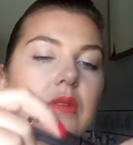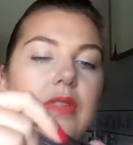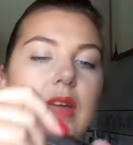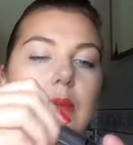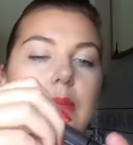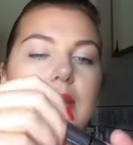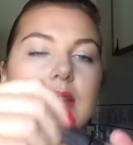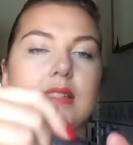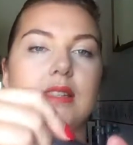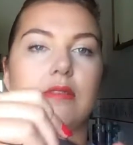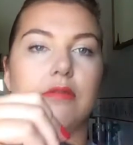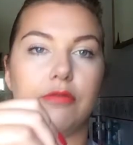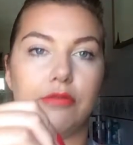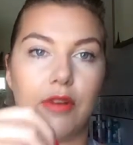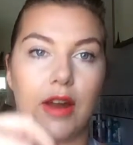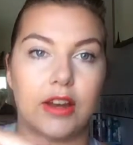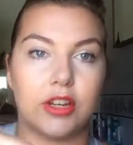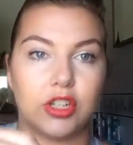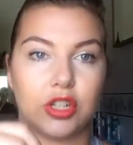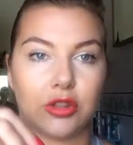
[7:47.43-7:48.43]
That bit's in
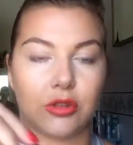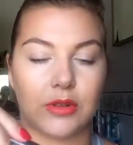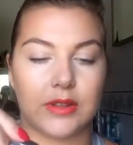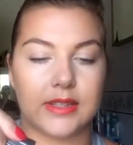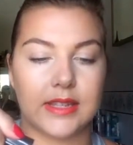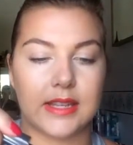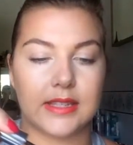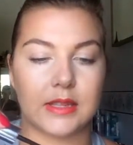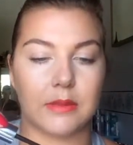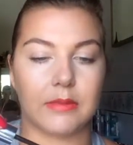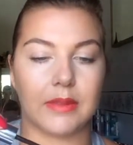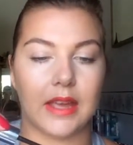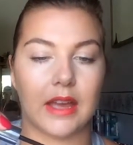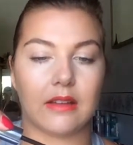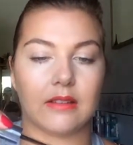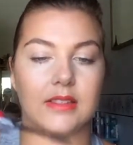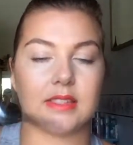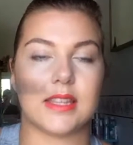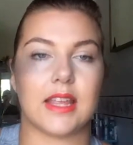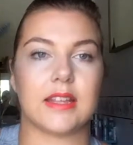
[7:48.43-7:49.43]
French. I thought it said something
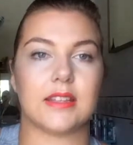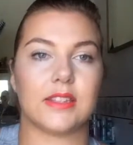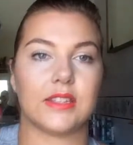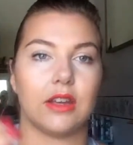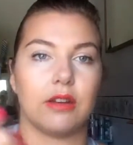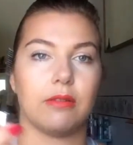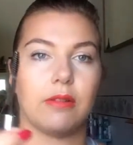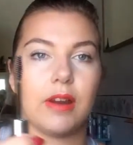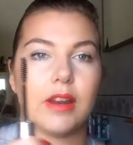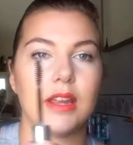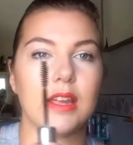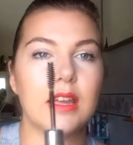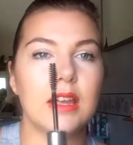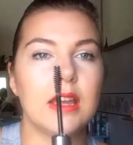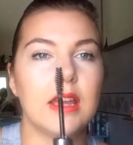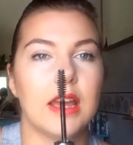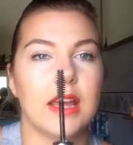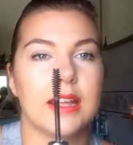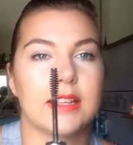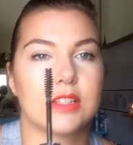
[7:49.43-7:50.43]
else then, sorry.
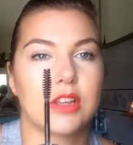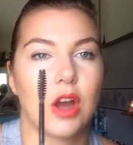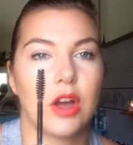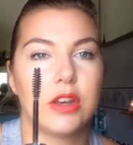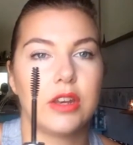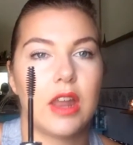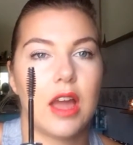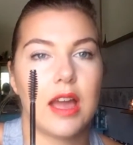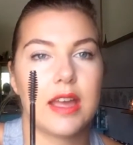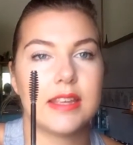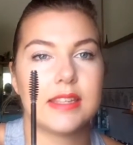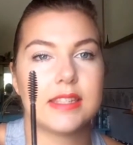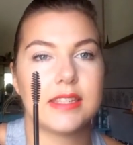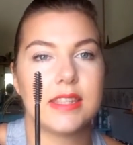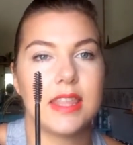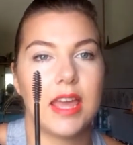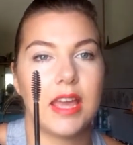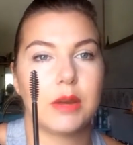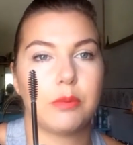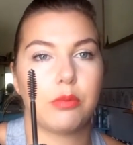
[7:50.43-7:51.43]
It's got a nice
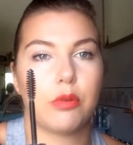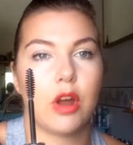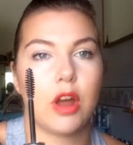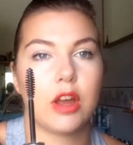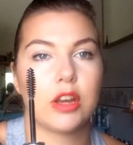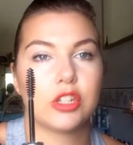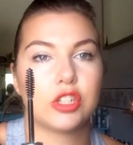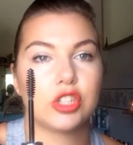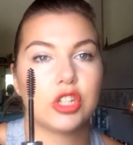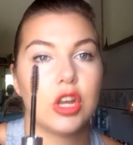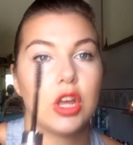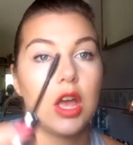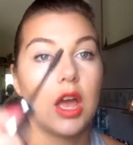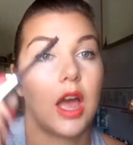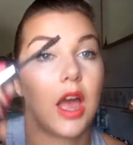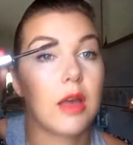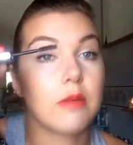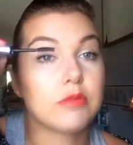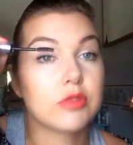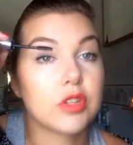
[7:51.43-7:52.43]
thick brush,
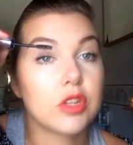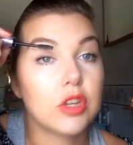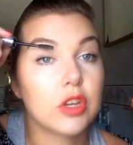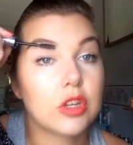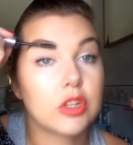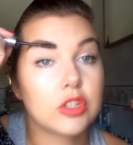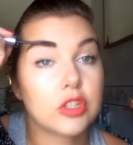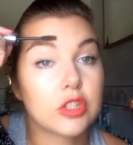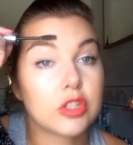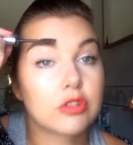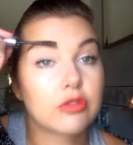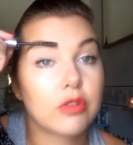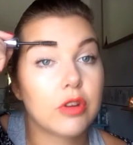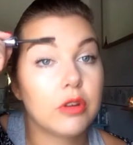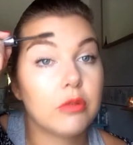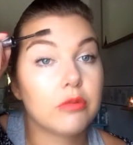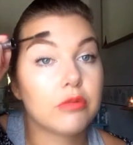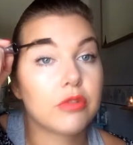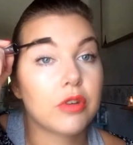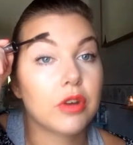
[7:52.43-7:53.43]
so you can just
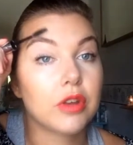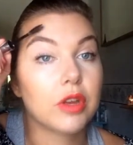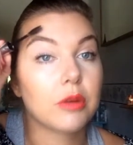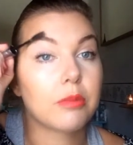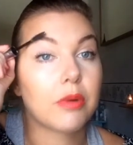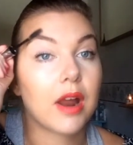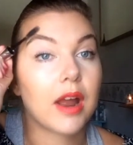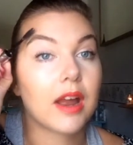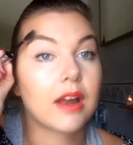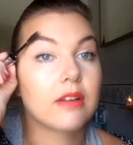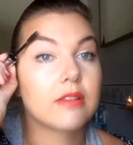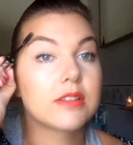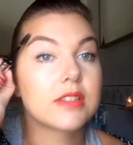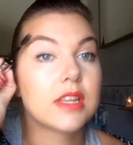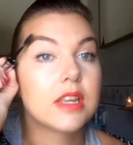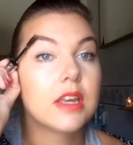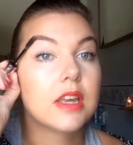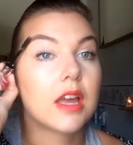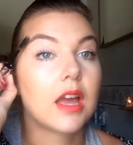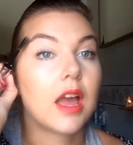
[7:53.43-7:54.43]
groom through your
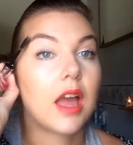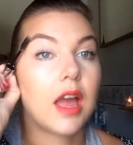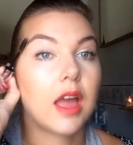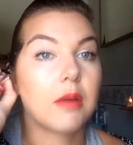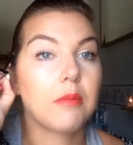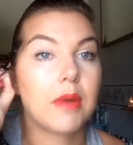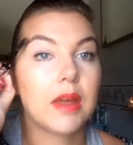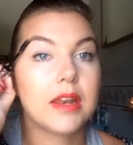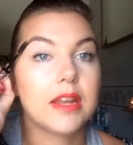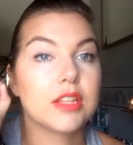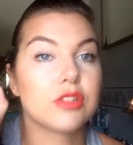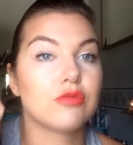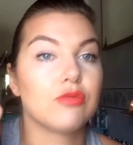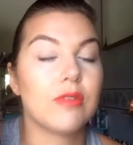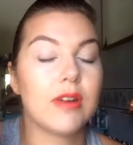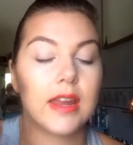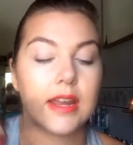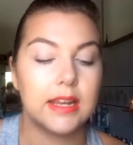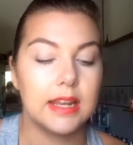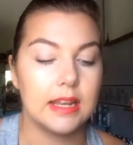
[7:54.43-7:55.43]
brows, and it's
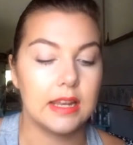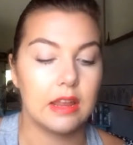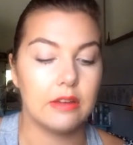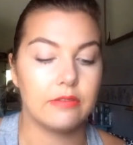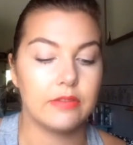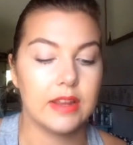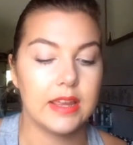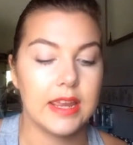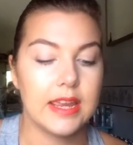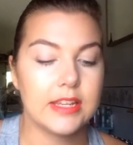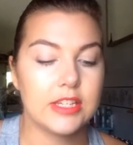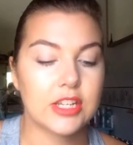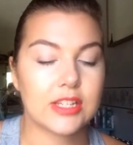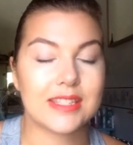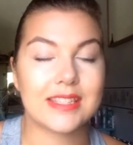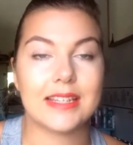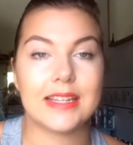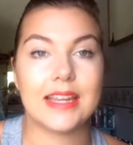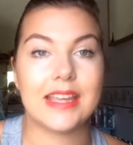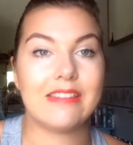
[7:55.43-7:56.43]
really lovely. It
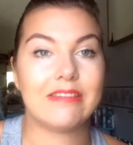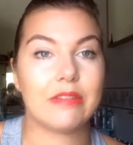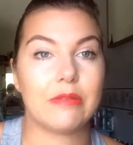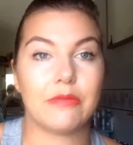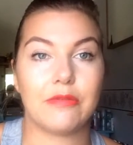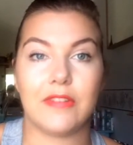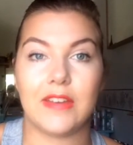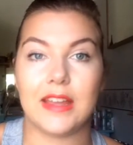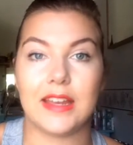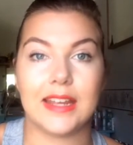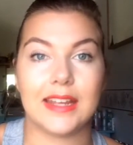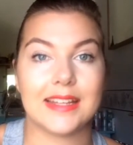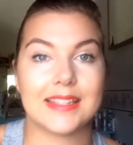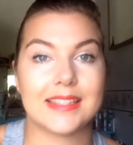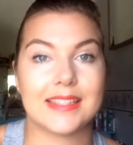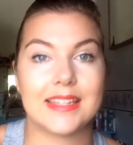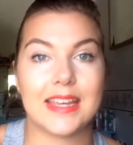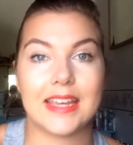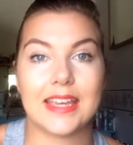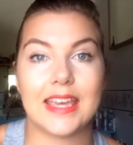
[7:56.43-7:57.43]
doesn't leave them feeling
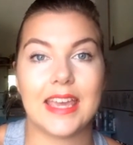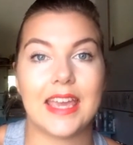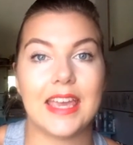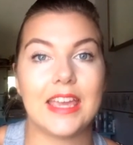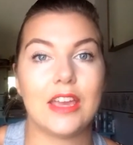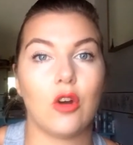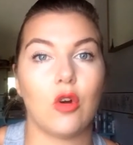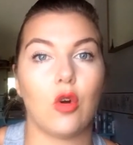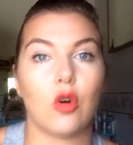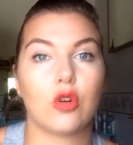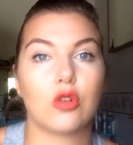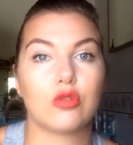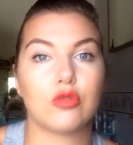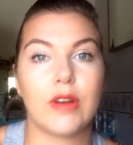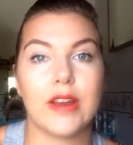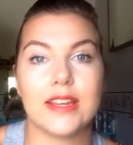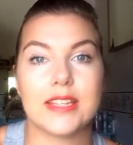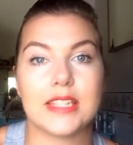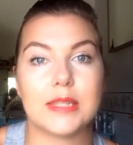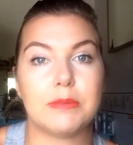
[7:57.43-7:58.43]
sticky or
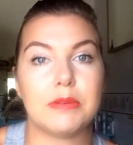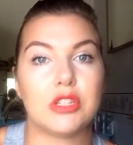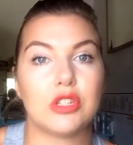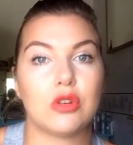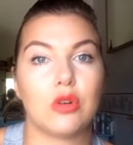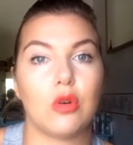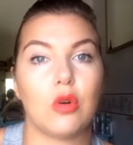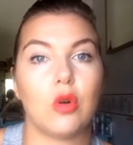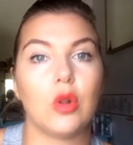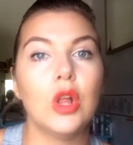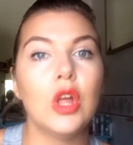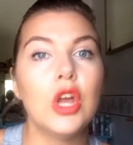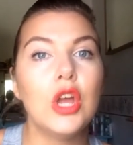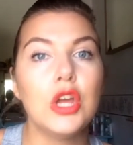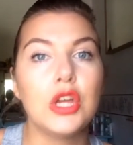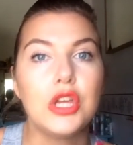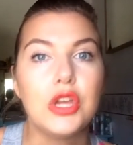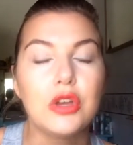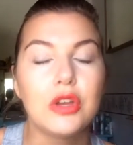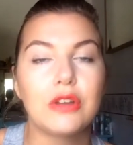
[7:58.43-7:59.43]
crisp at all.
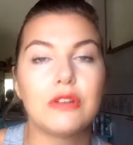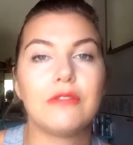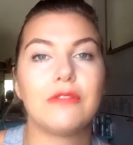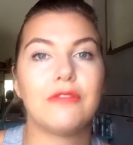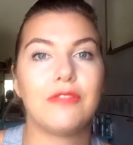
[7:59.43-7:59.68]
You can